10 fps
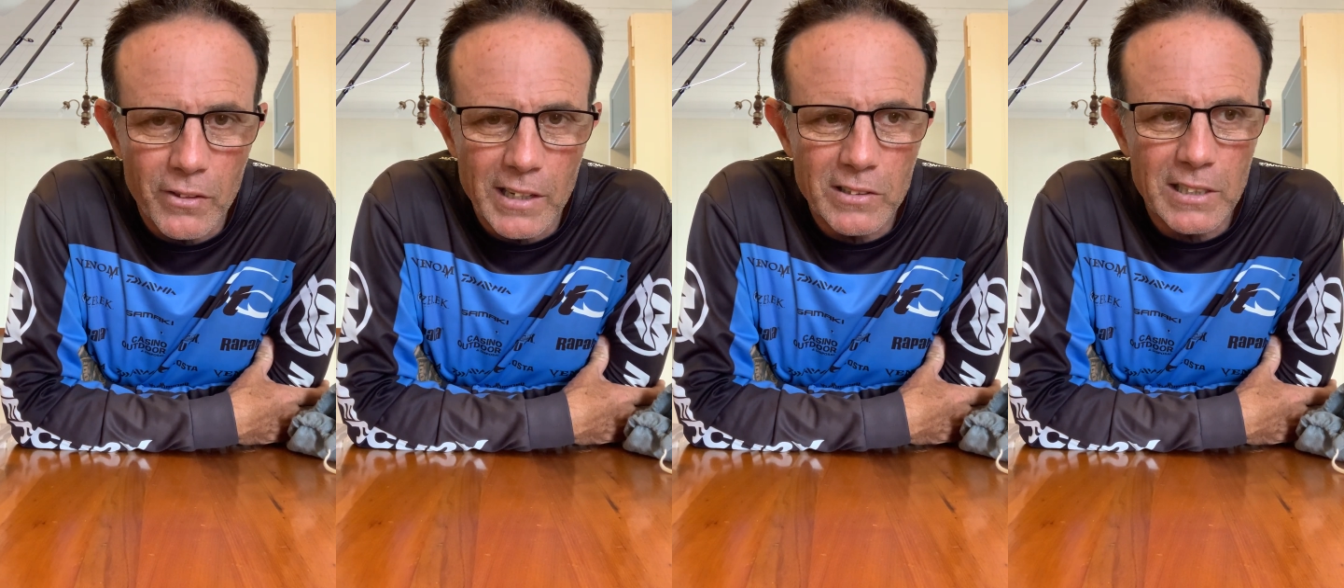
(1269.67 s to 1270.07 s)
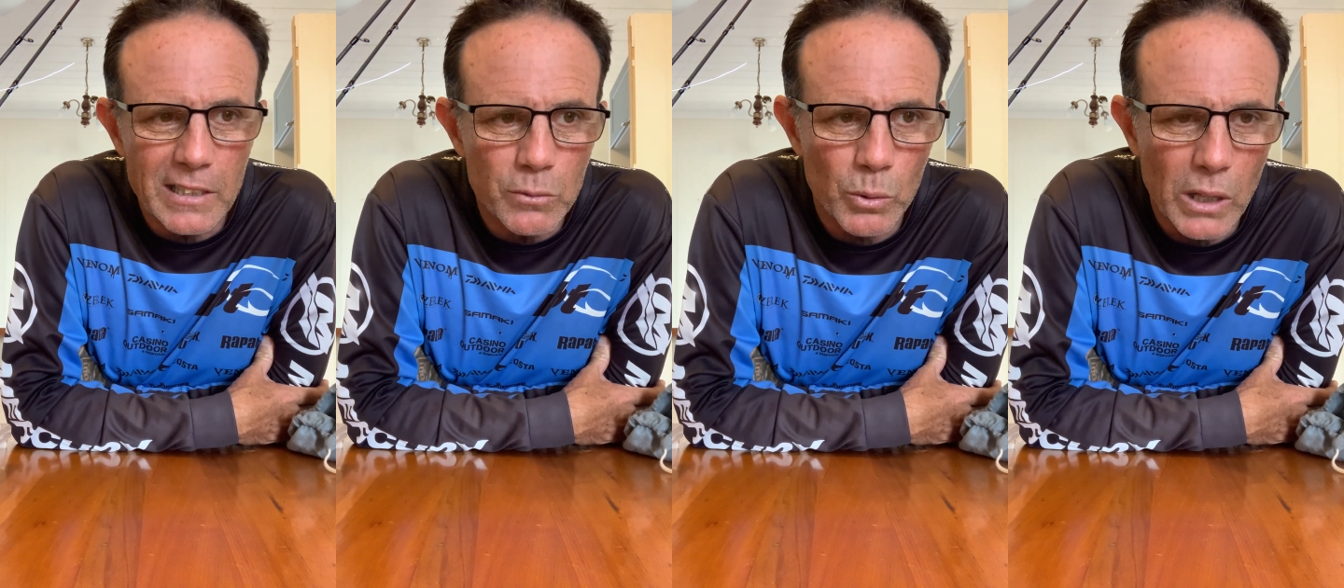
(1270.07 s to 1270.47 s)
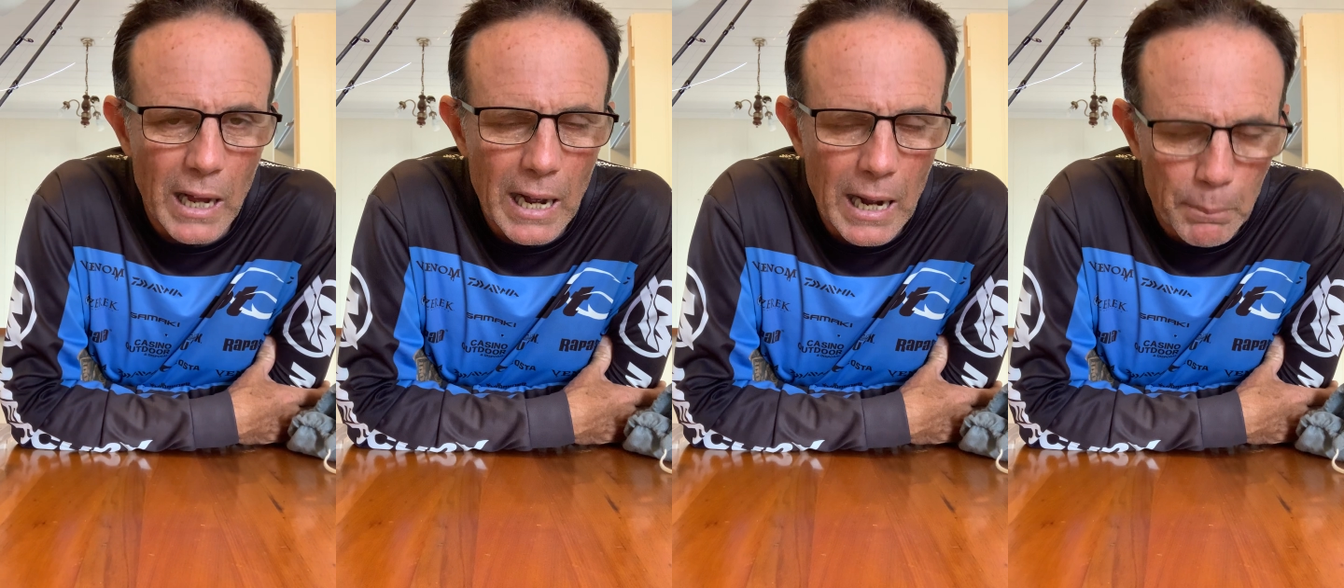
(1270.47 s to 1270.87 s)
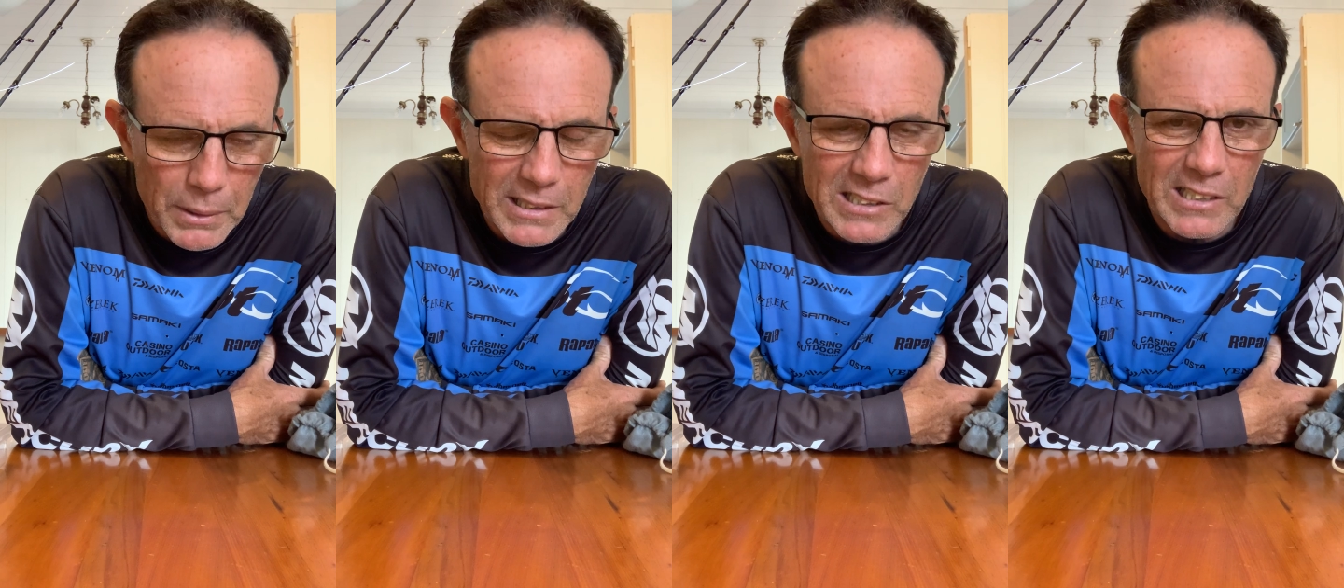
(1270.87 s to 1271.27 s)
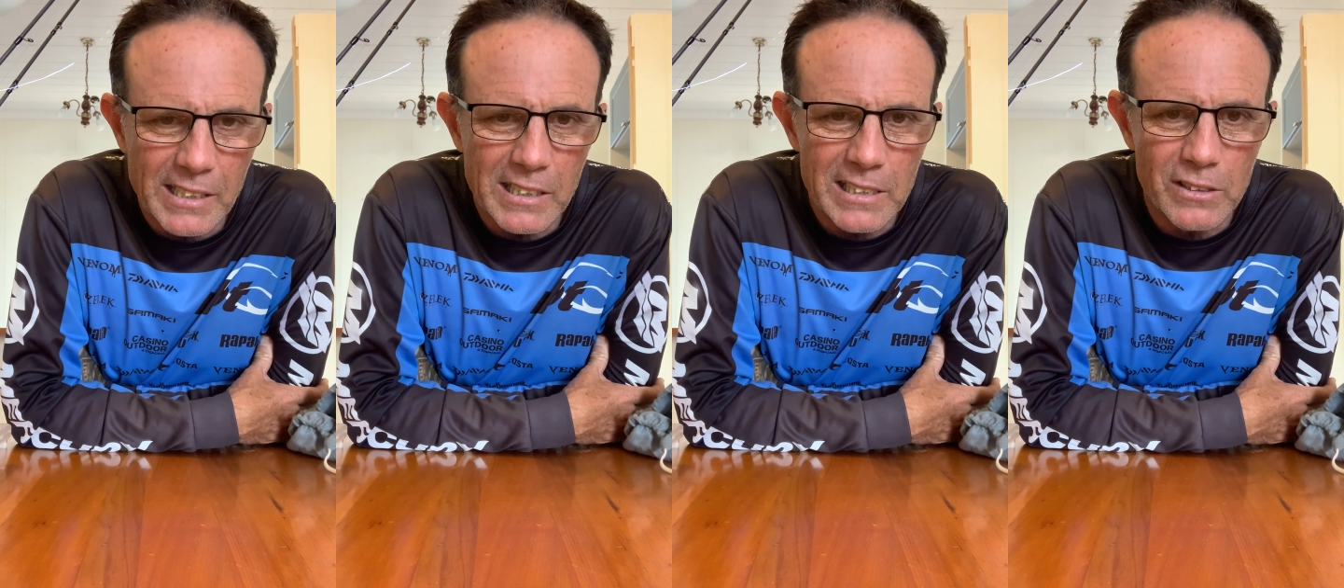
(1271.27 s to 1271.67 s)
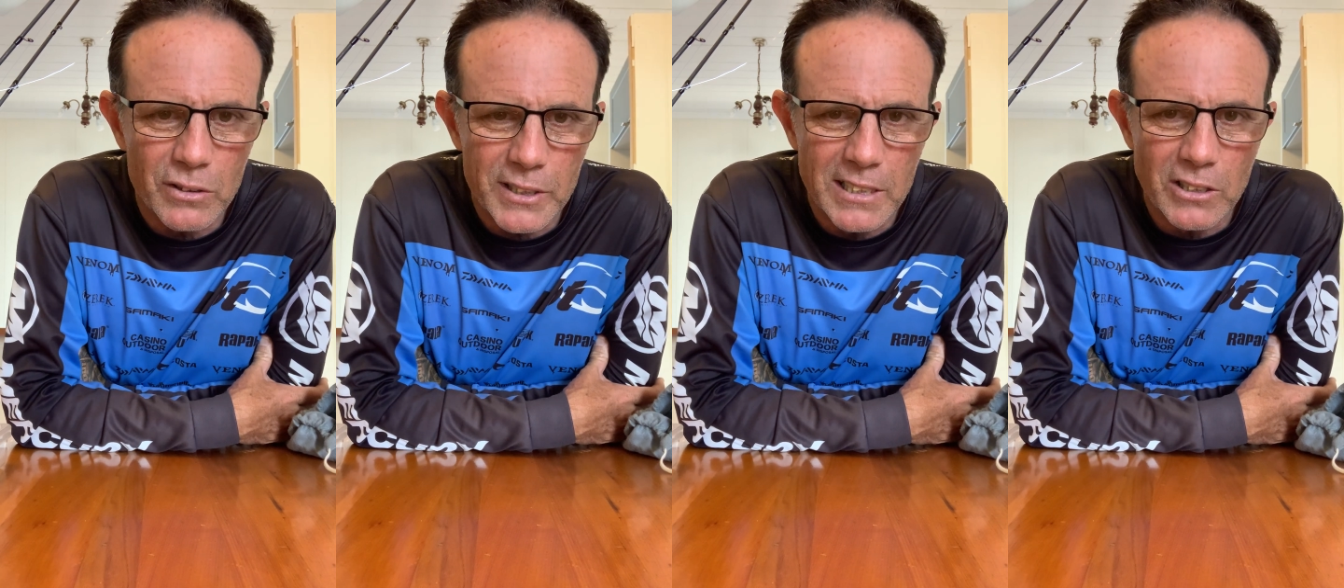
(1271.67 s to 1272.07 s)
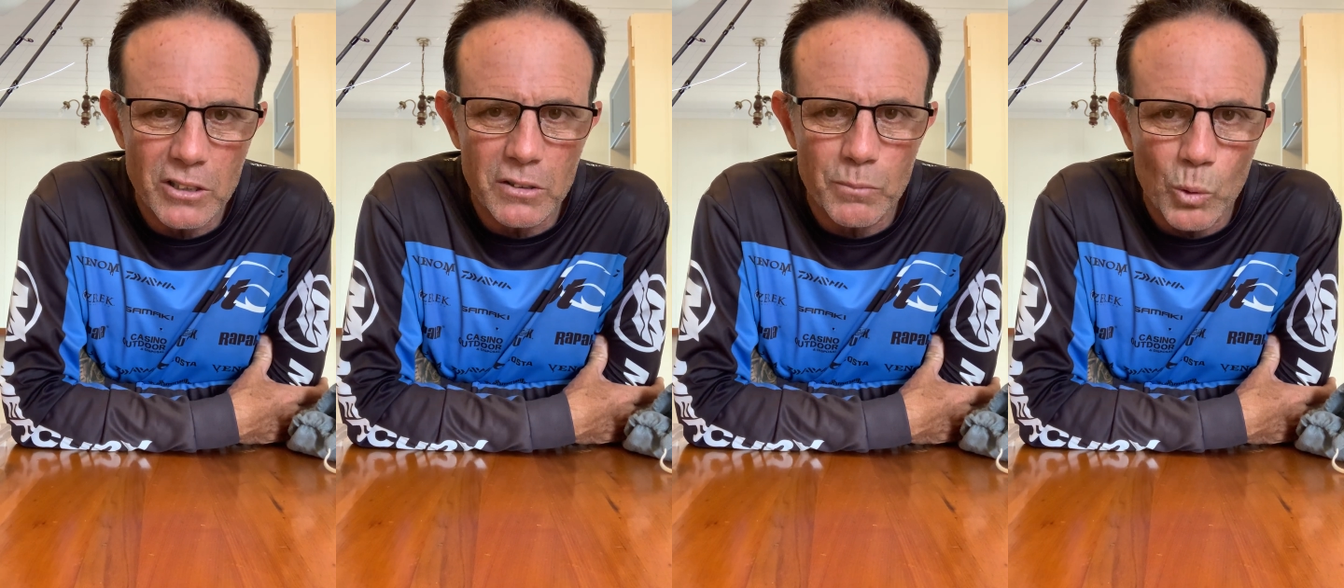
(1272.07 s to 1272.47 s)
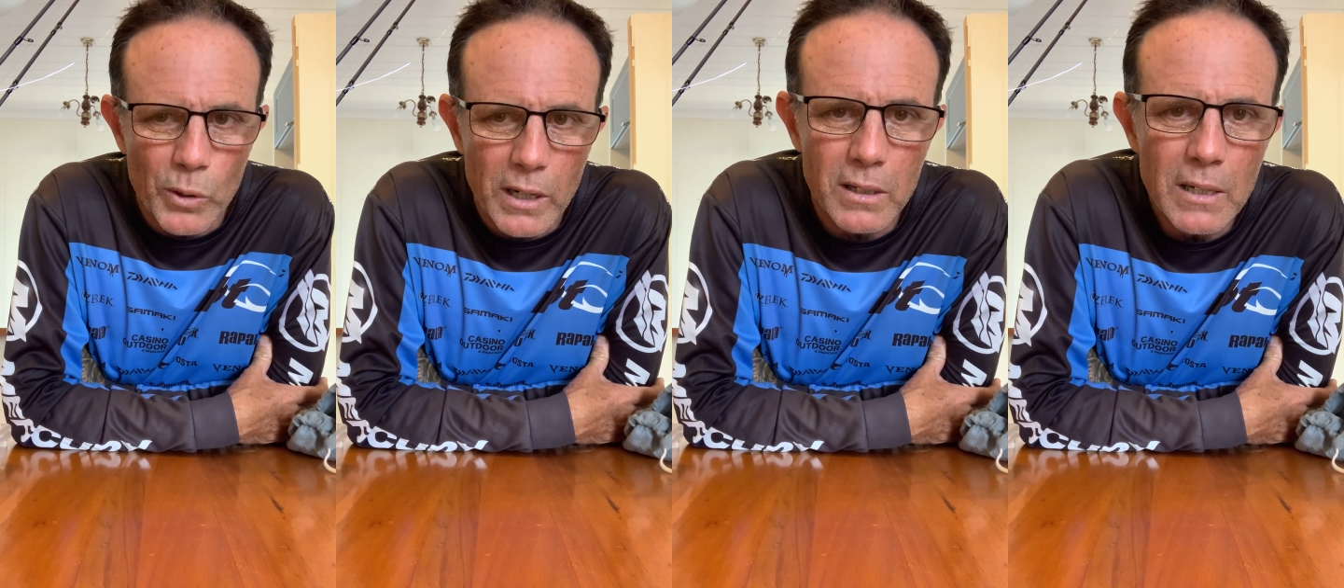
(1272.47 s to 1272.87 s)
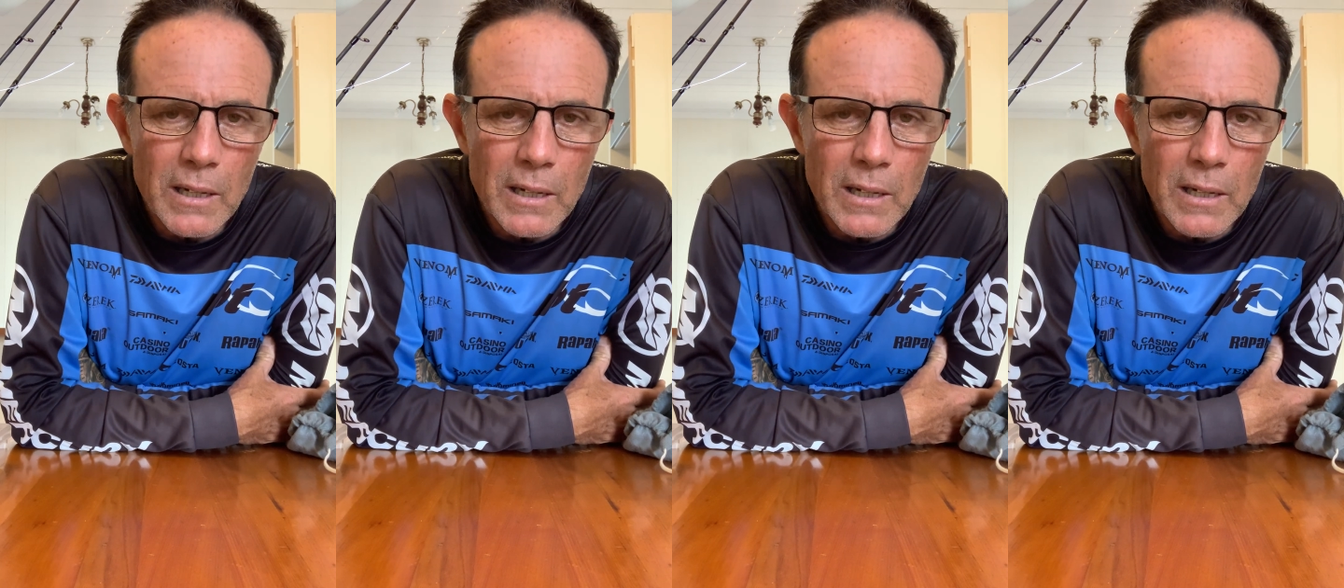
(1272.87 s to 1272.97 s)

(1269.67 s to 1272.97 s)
These things will happily sit in 3 inches of water,